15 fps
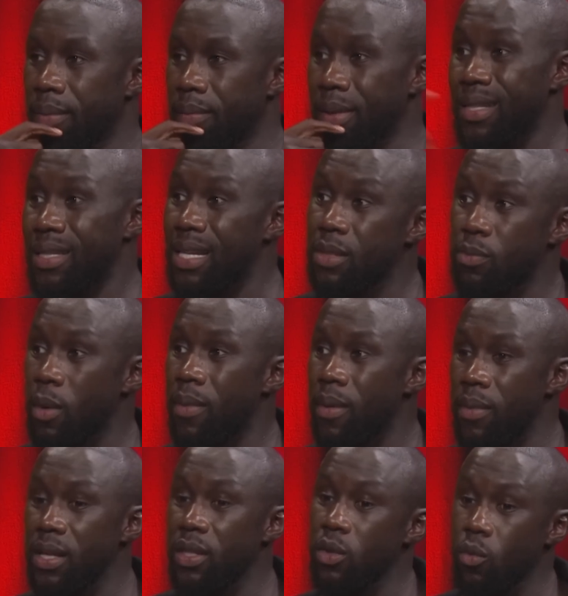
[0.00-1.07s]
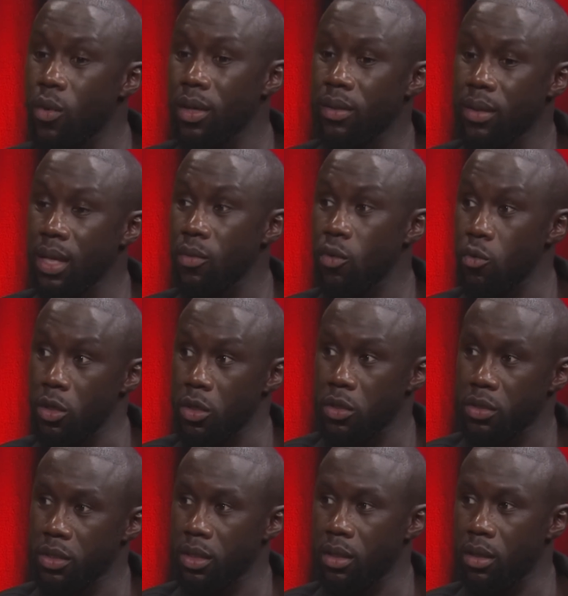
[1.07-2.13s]
But that's probably the one time you will
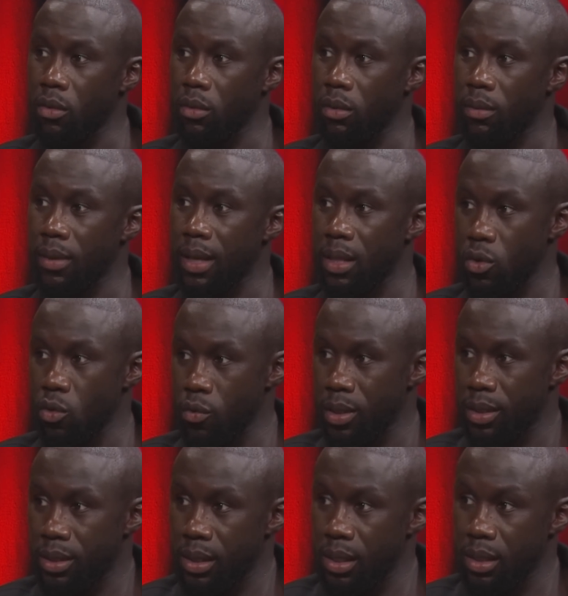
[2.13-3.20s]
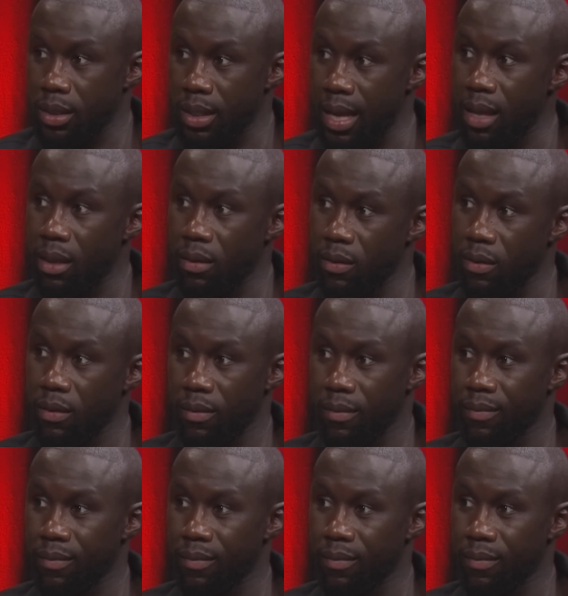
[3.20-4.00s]
concede the goal and you will see the end.